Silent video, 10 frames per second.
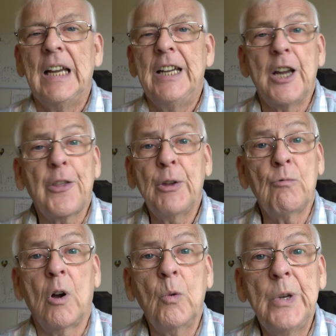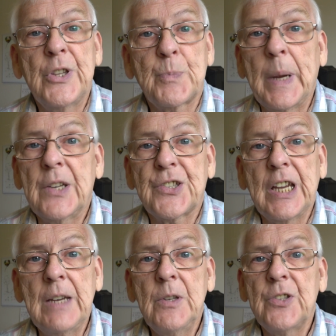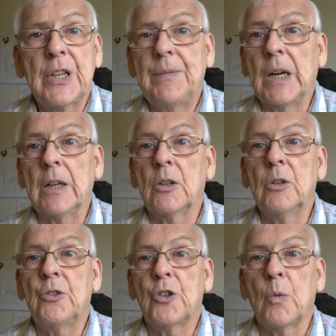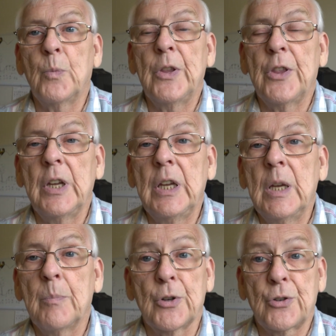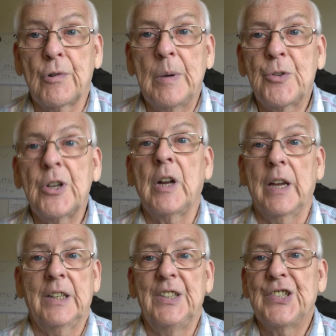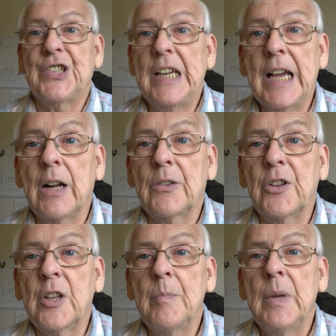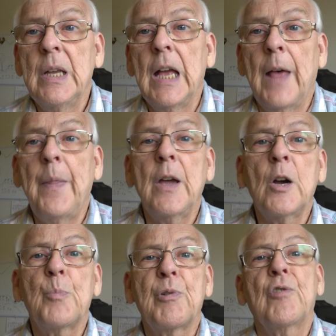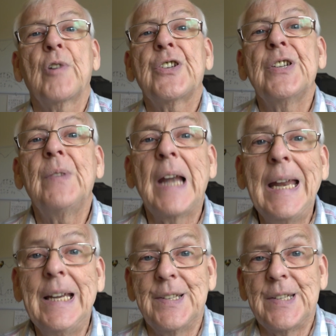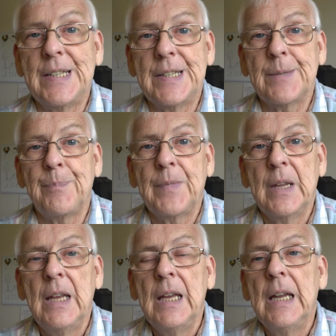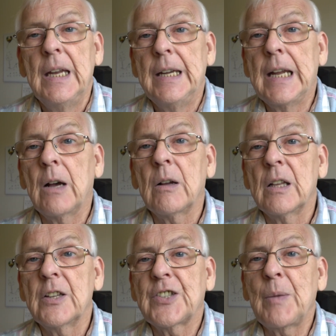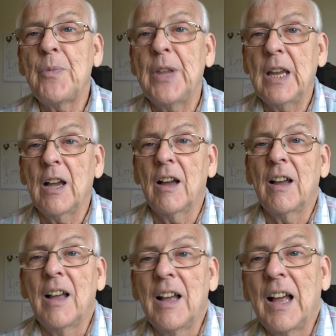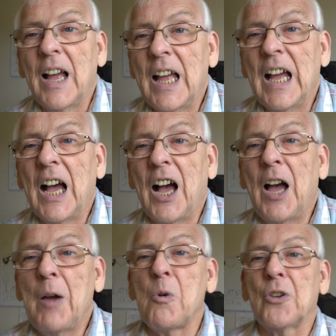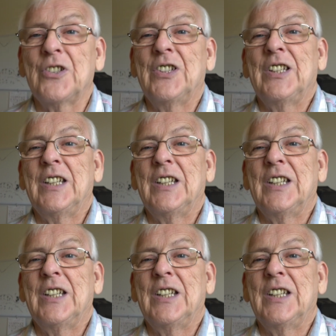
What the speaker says: Nothing wrong with Specsavers, they've done a good job with the prescription, I can see out of them, and they are progressive lenses. Now, something I wasn't